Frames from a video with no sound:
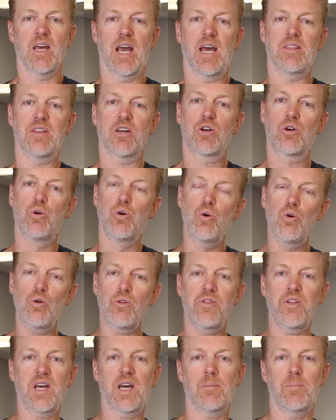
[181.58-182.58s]
And the cool
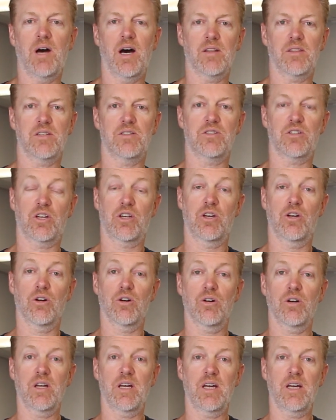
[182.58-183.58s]
thing about the
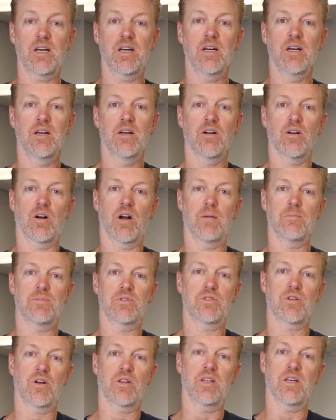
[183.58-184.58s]
security, or I'm
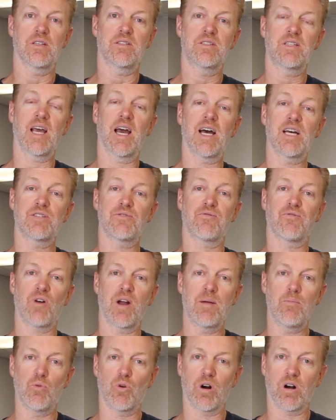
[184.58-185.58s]
sorry, the C I S
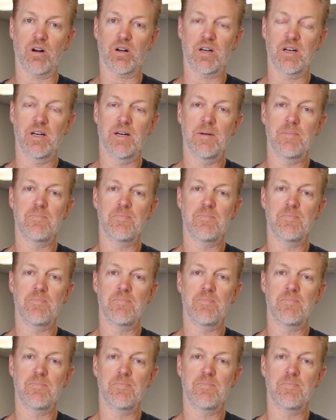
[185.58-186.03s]
framework